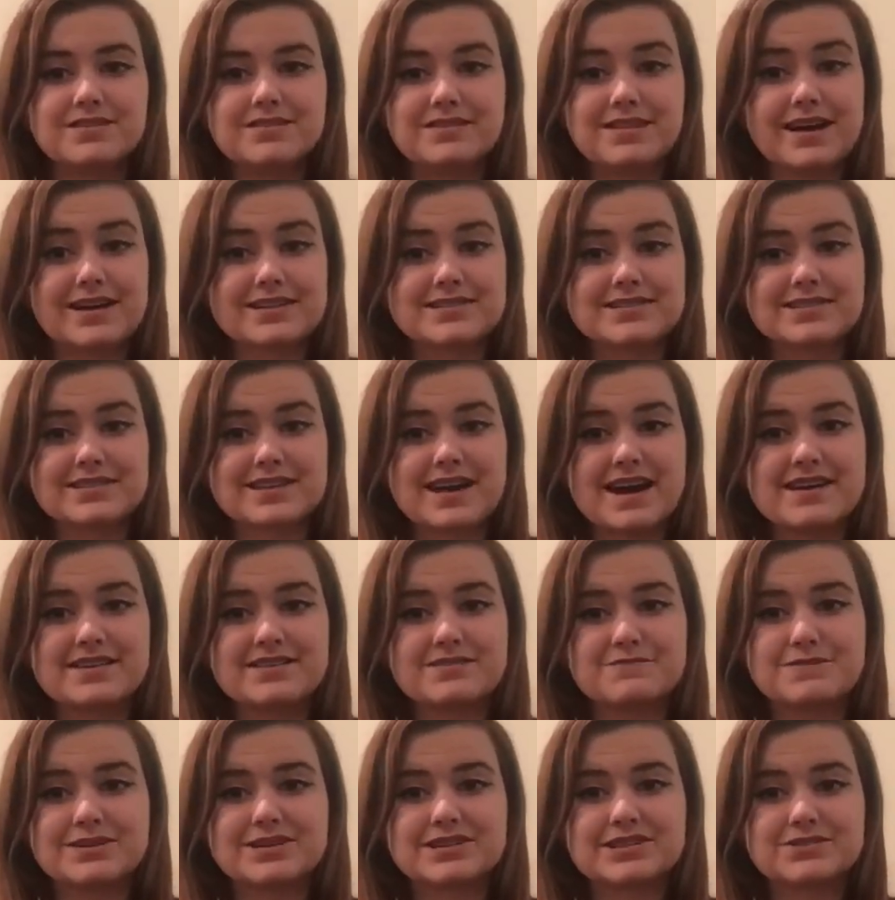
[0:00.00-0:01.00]
that's kind
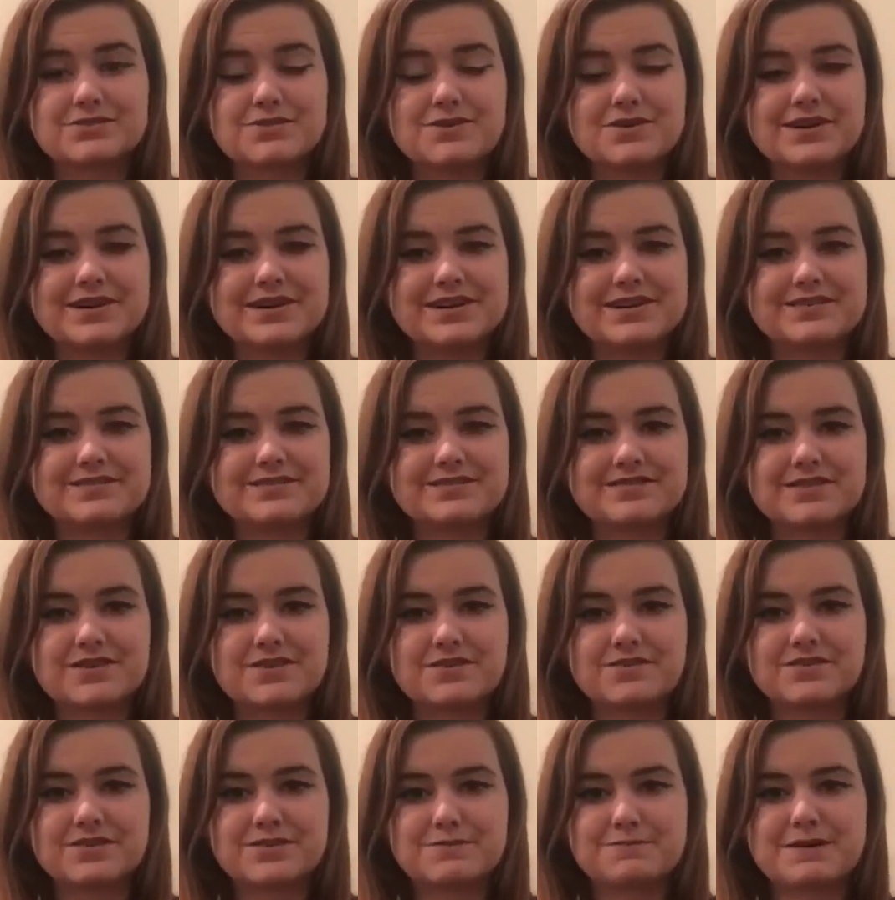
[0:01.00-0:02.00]
of my story
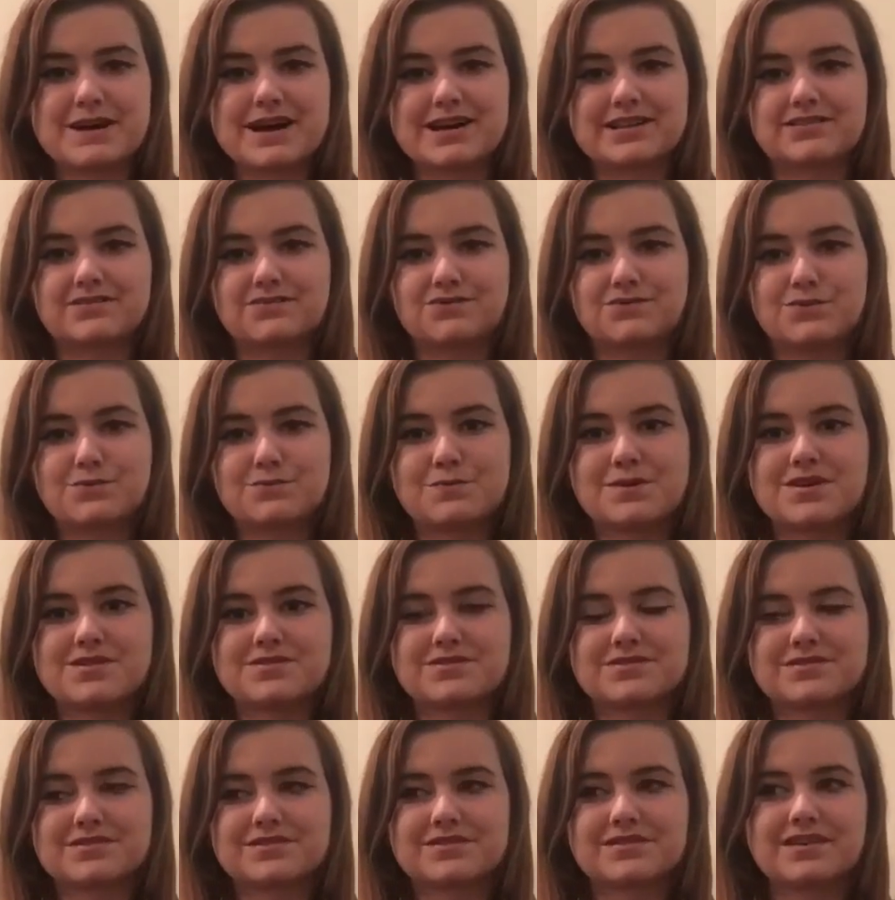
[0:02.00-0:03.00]
over the past few
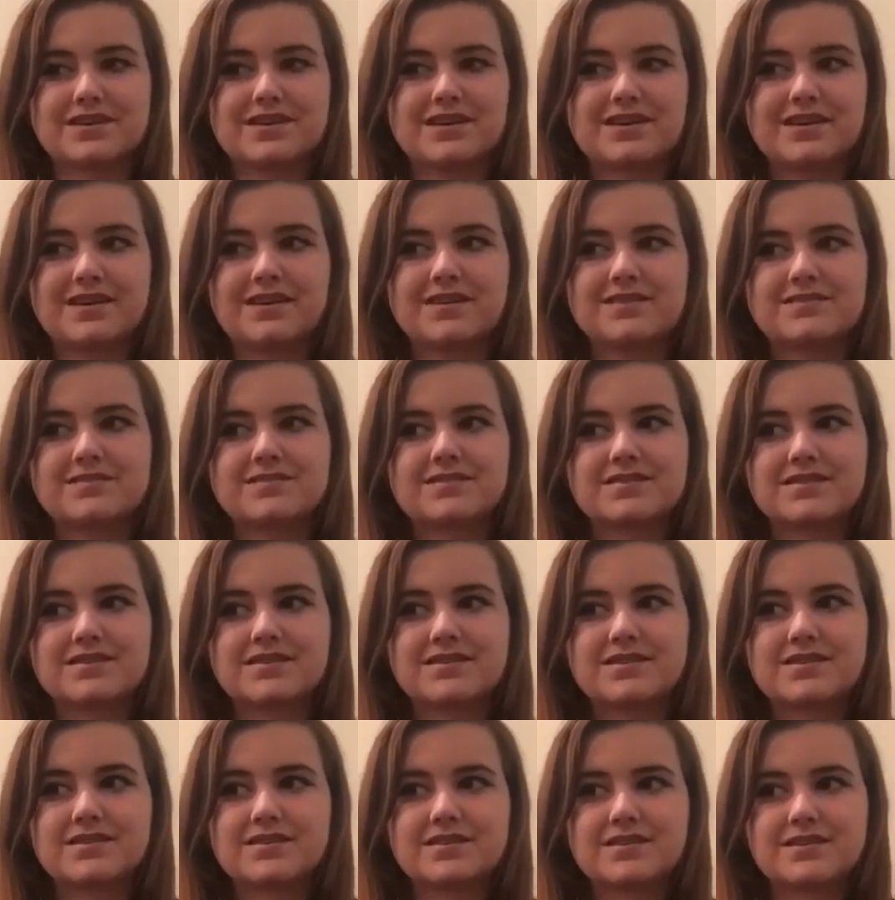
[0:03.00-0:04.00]
months, and
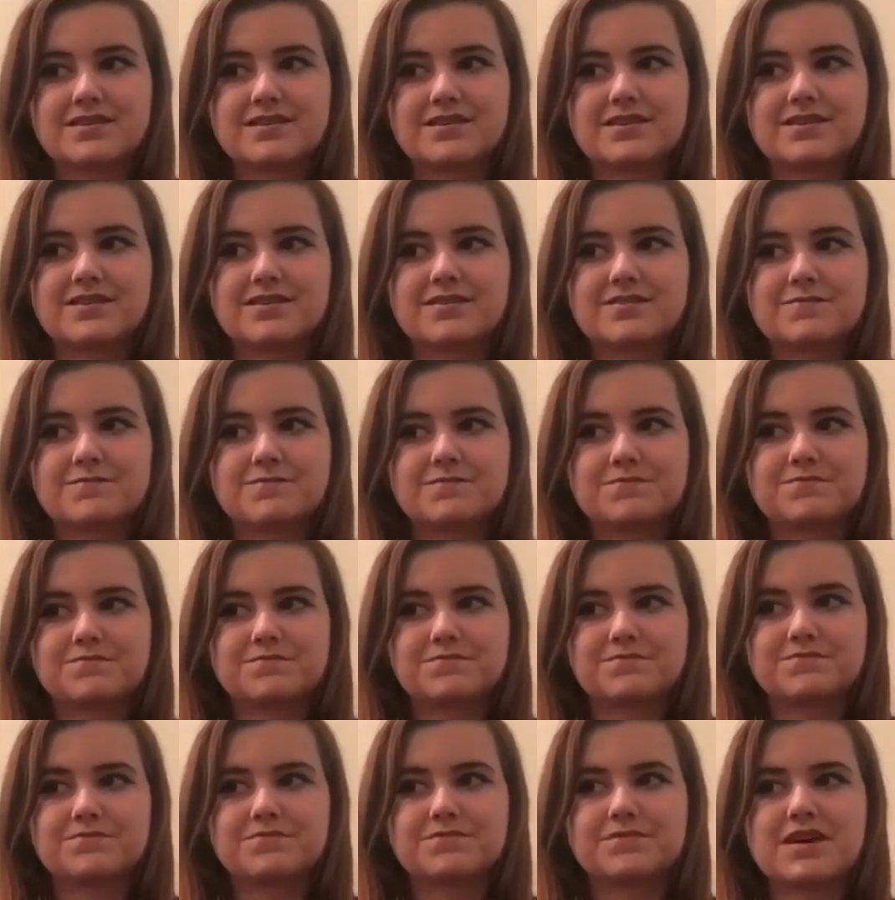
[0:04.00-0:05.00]

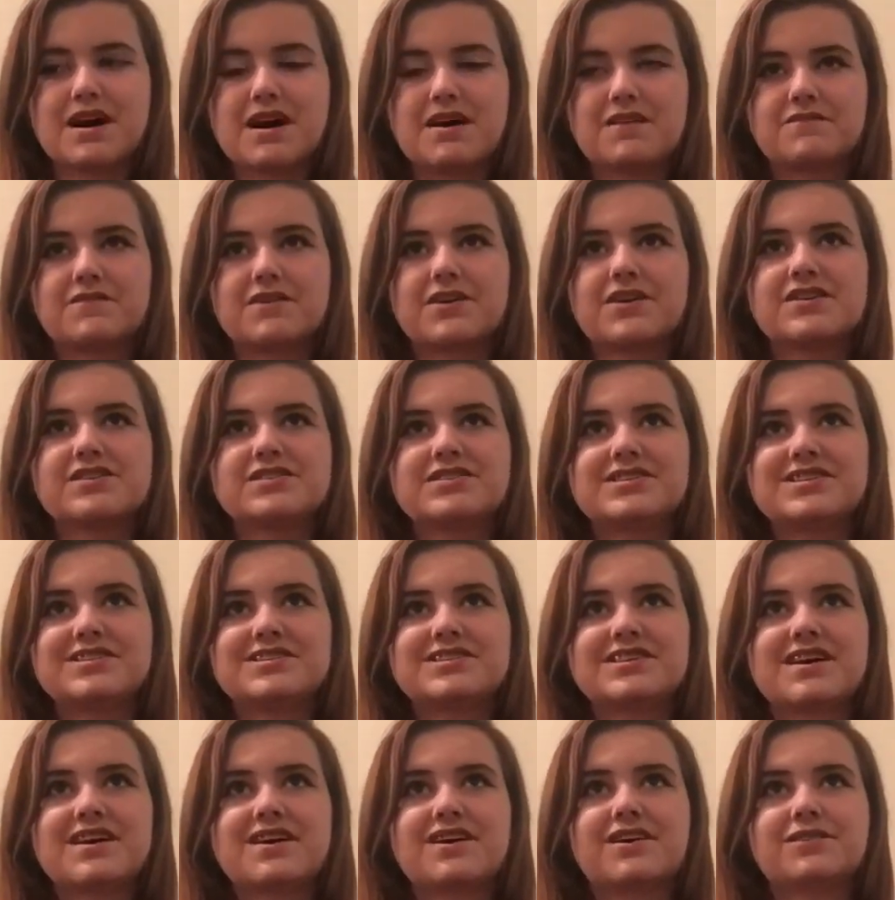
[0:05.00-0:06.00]
not very
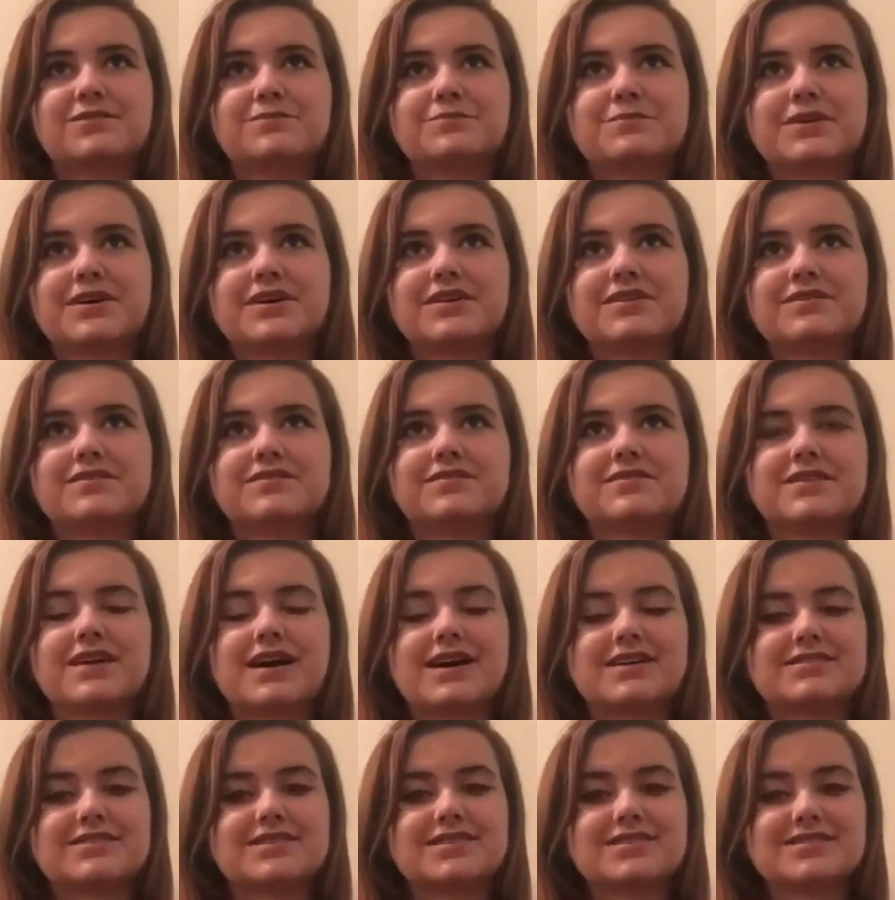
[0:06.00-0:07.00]
detailed, but
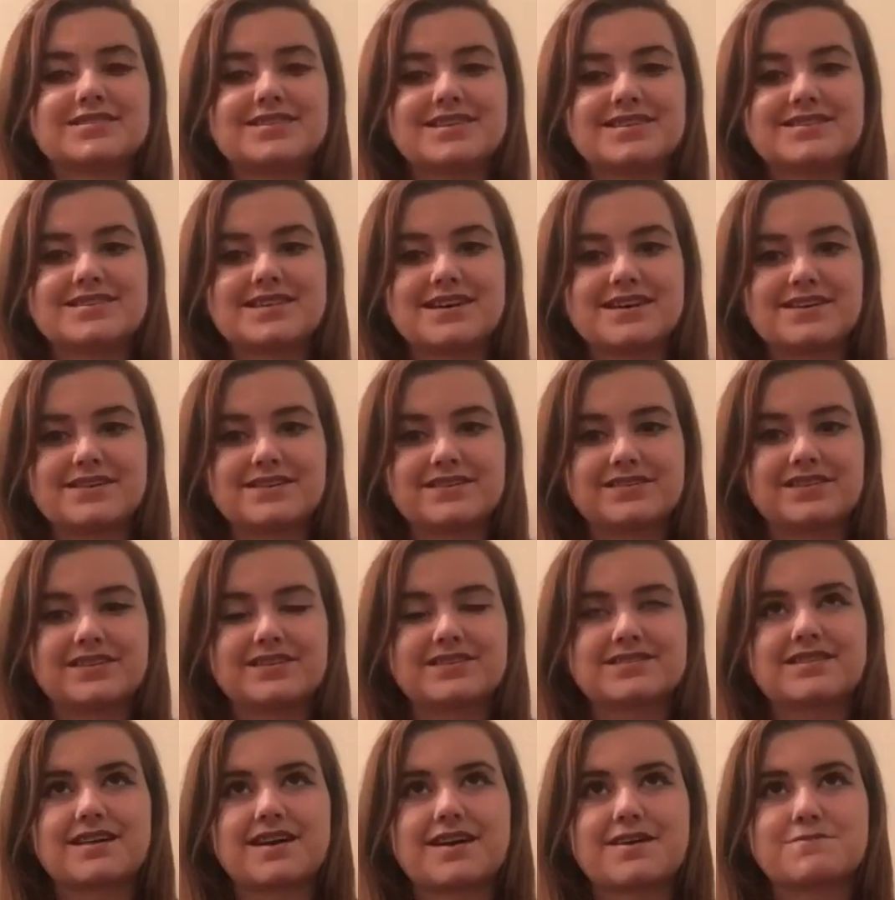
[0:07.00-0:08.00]
that's as detailed
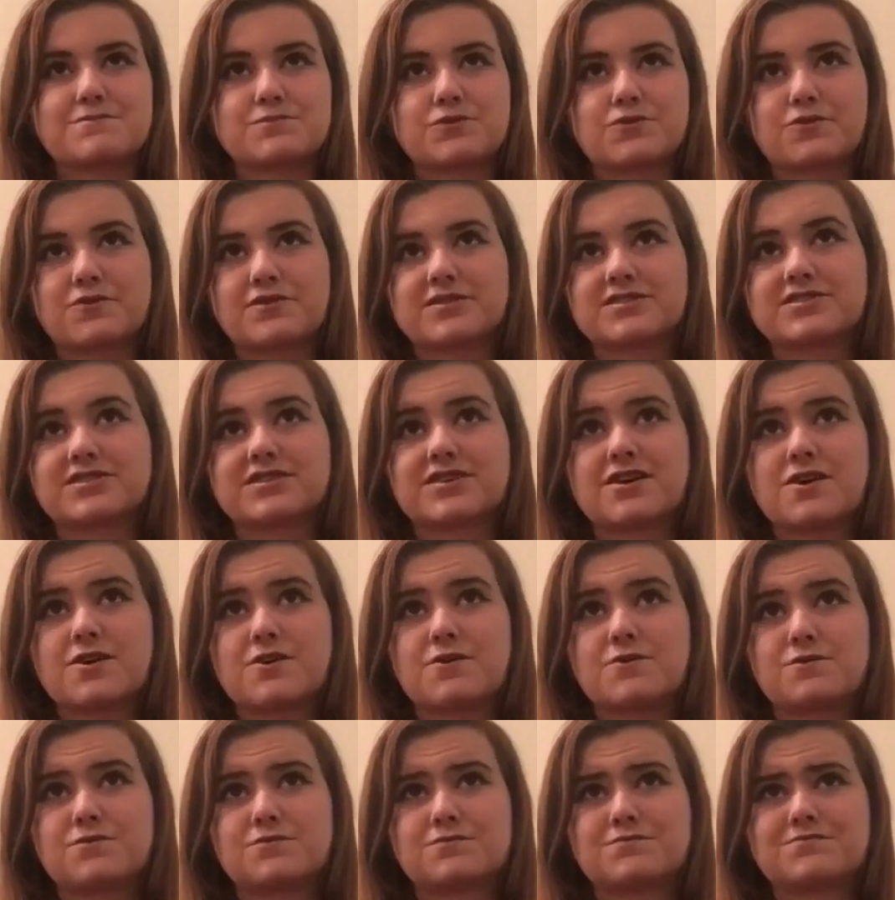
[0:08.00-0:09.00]
as I'm going to
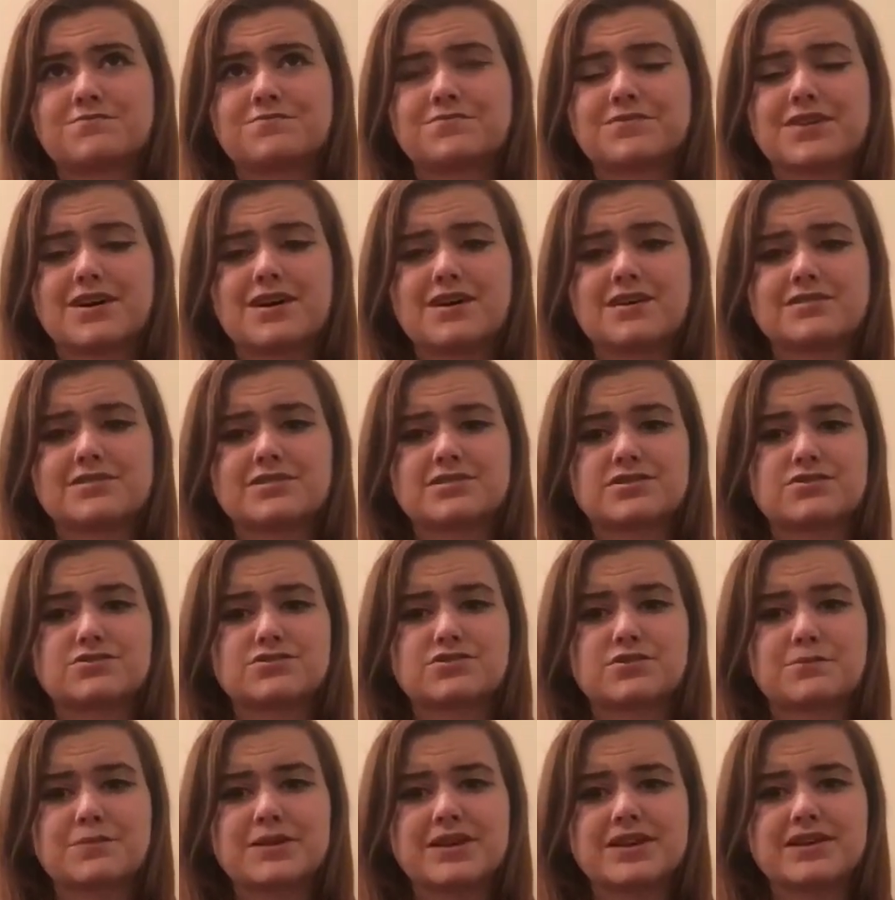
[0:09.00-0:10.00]
go on
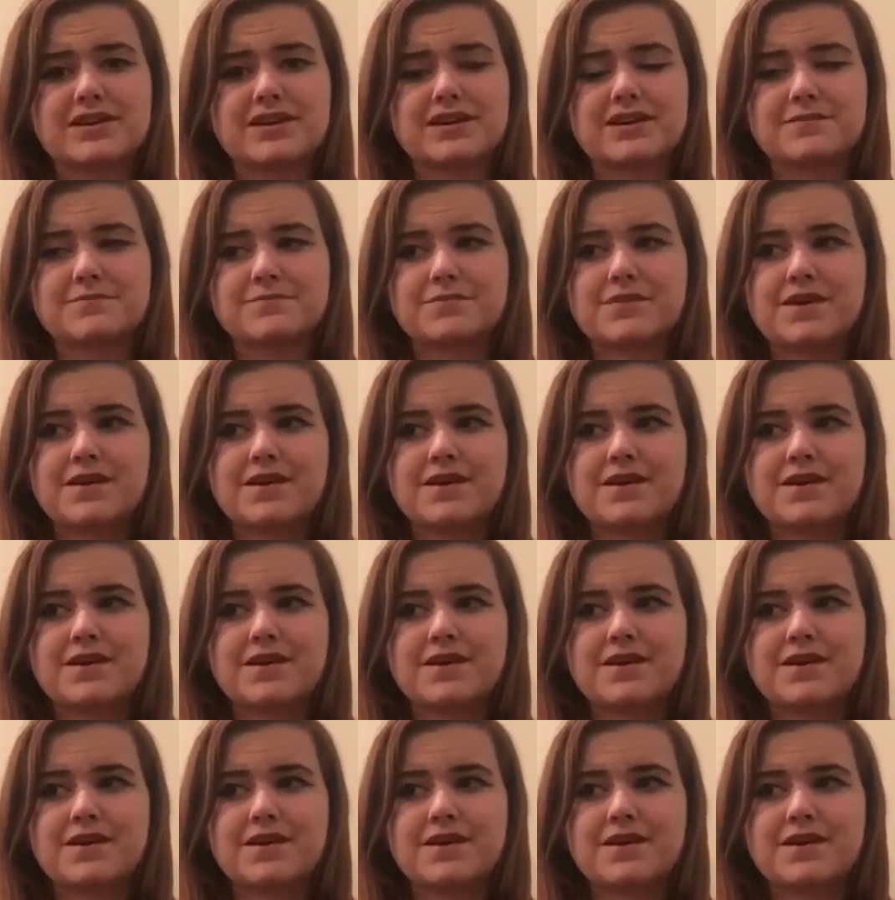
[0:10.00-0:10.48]
social media,